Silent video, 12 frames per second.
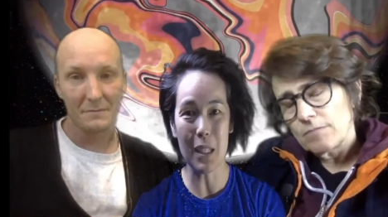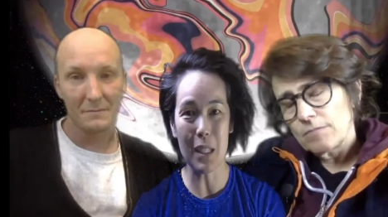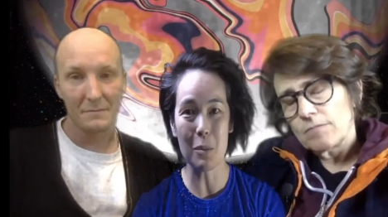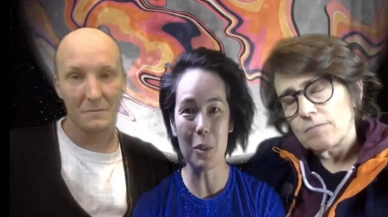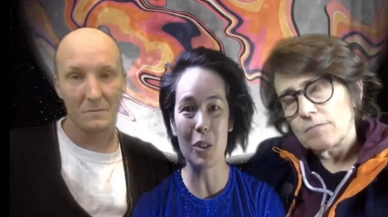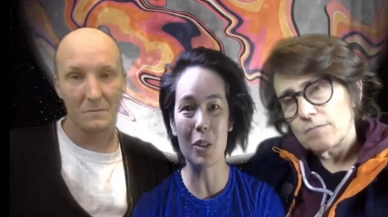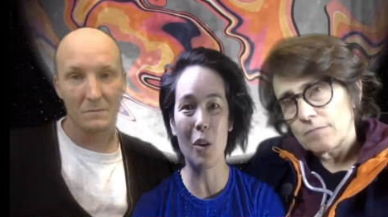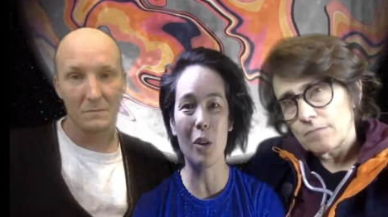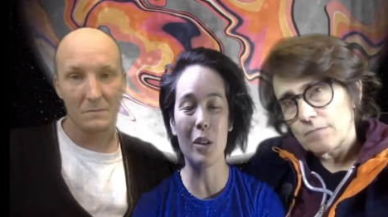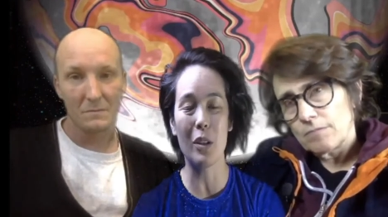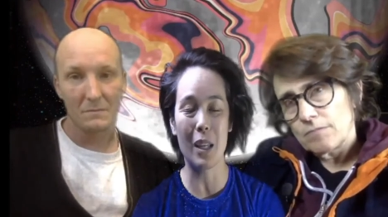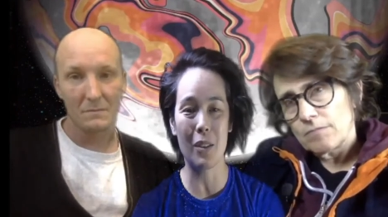Speaker 1: which is called
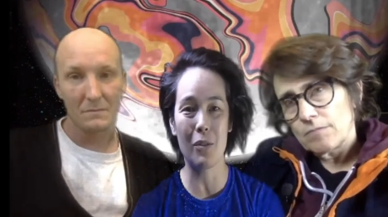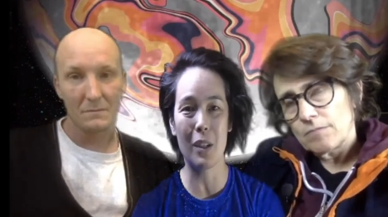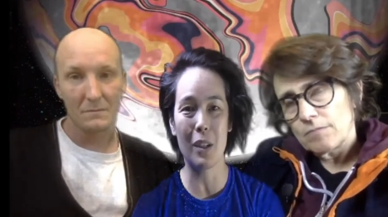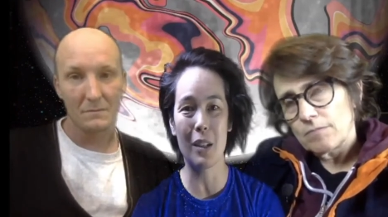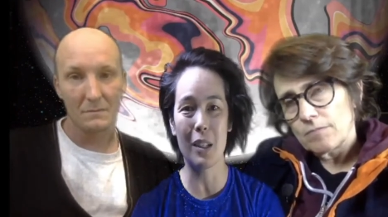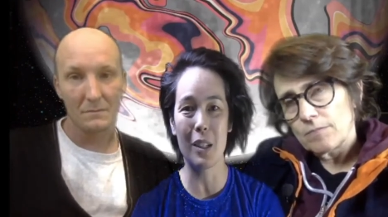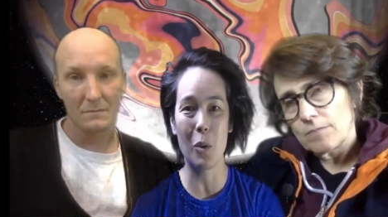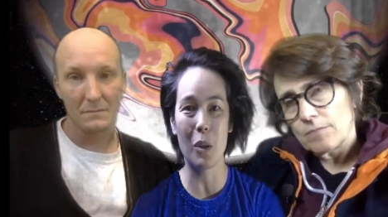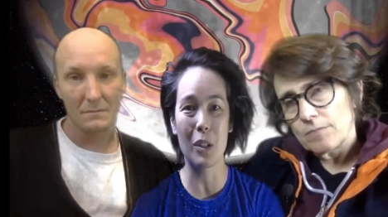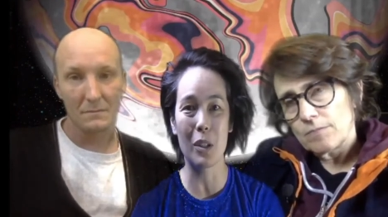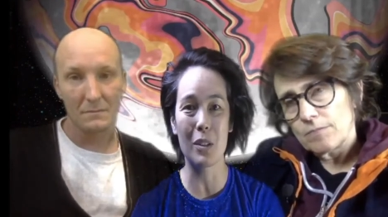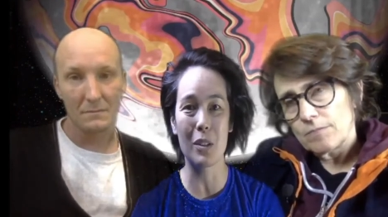Infinitely
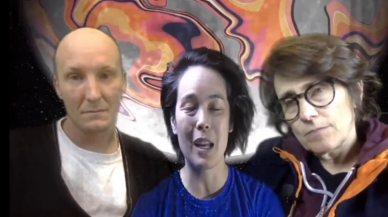Yours.